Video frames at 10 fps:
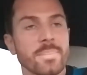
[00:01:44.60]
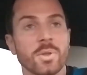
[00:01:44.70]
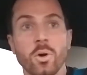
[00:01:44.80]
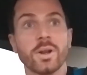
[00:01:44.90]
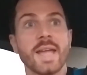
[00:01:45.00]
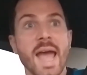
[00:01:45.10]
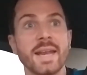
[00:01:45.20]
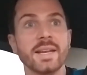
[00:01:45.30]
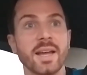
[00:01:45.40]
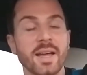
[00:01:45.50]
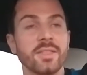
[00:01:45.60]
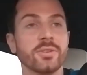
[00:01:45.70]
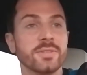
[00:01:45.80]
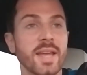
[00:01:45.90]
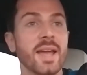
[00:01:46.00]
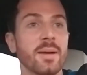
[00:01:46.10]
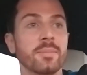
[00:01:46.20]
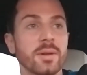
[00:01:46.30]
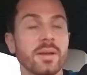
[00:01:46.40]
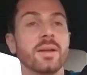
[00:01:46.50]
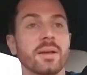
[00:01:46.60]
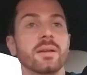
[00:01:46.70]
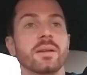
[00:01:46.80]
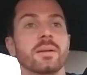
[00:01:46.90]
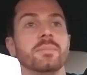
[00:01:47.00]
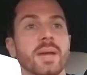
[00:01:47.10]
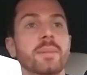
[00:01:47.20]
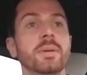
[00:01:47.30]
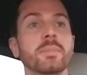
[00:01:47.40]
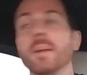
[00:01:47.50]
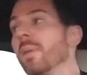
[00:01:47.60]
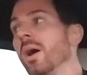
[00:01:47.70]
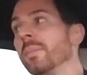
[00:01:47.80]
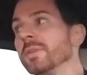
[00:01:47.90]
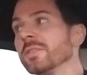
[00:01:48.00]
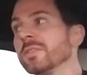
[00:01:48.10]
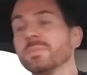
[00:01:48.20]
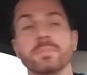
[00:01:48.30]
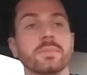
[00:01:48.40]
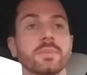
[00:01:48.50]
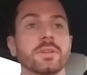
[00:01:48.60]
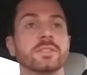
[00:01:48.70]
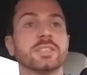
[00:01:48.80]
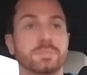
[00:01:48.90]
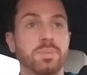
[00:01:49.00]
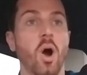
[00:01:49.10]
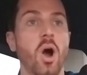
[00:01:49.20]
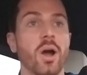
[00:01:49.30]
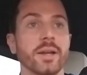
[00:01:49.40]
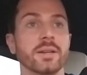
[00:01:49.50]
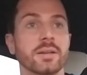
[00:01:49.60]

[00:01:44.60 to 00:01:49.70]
or Canada, those maybe my mom is a spy.